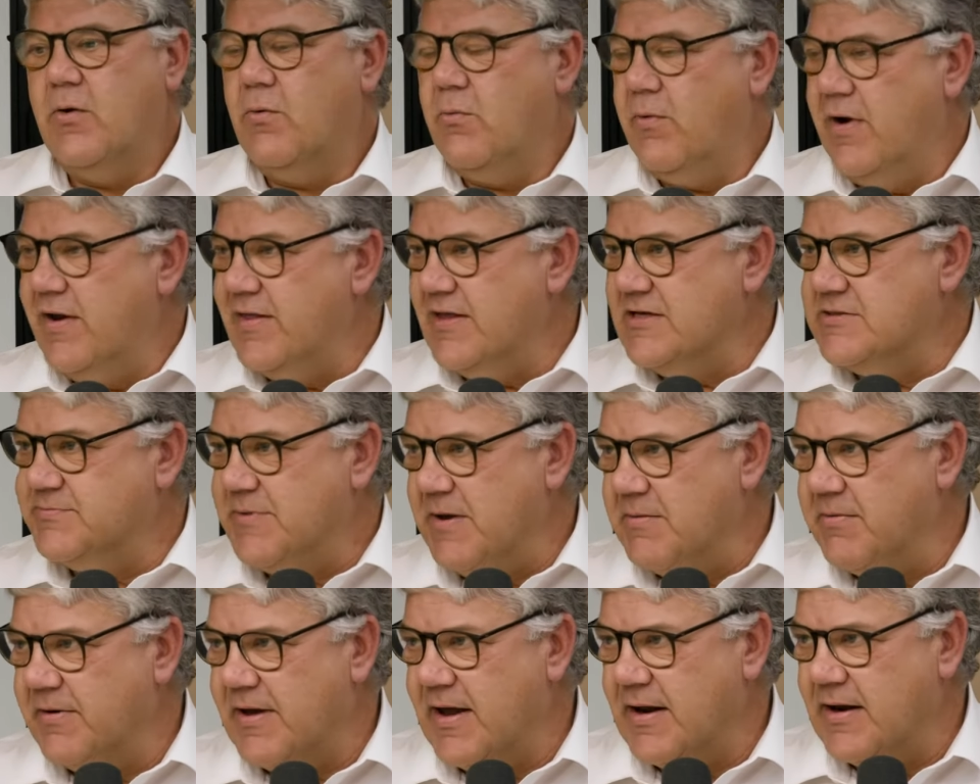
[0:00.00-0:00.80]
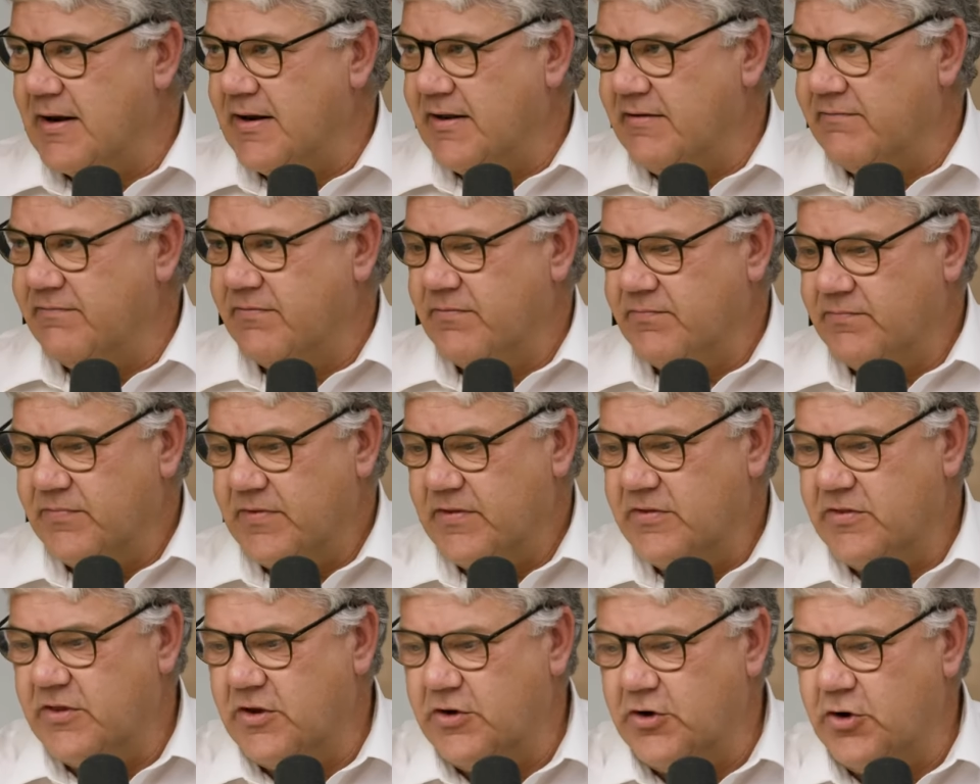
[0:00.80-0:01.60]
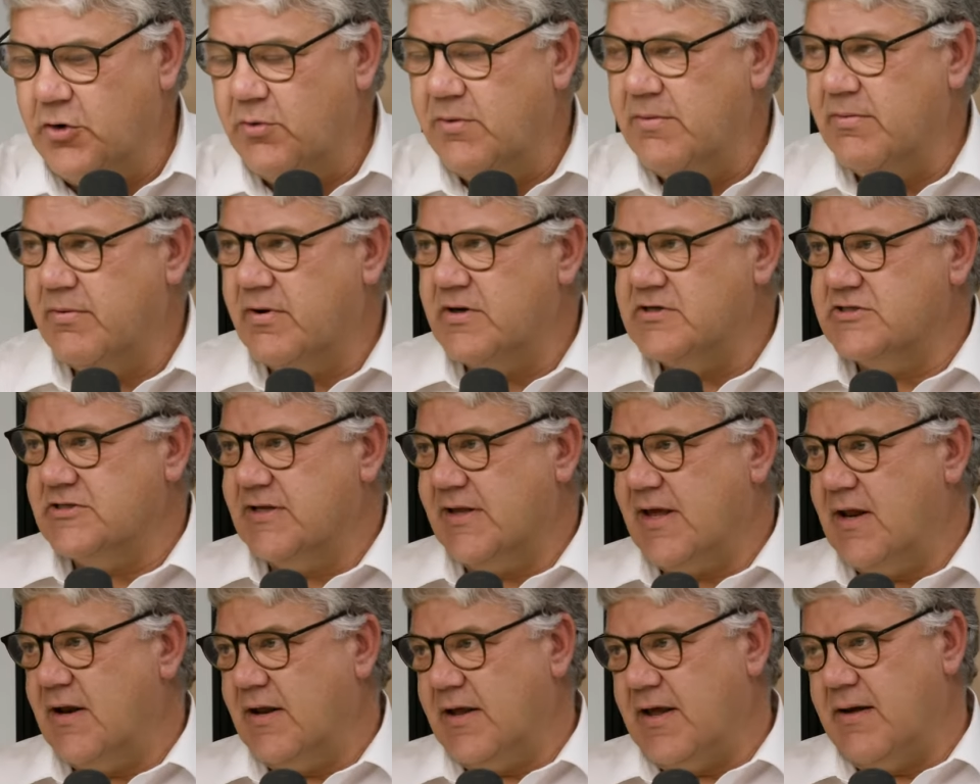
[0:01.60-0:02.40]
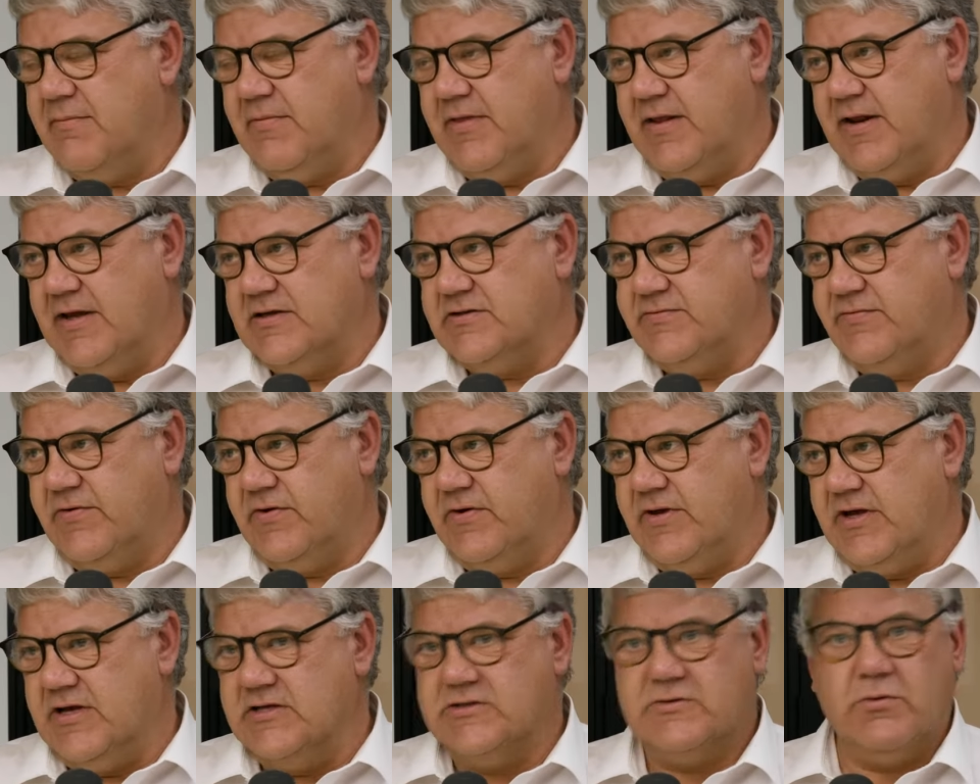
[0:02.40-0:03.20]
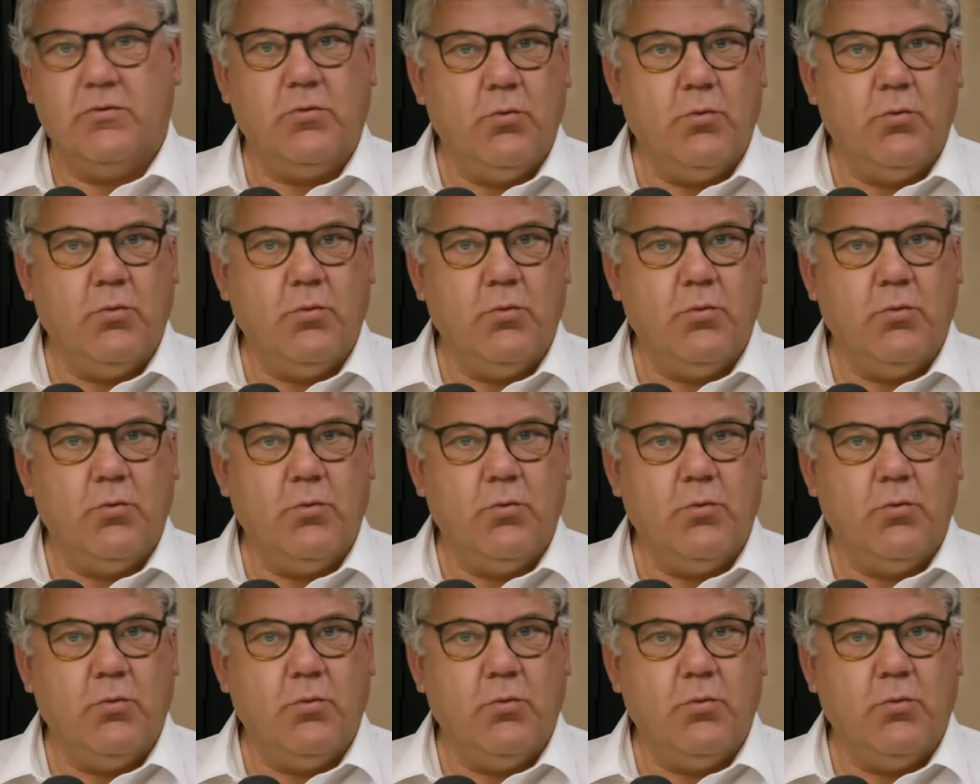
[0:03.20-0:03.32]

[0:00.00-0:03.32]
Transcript: where are these people going to live? The new immigrants that are going to come in the next few years,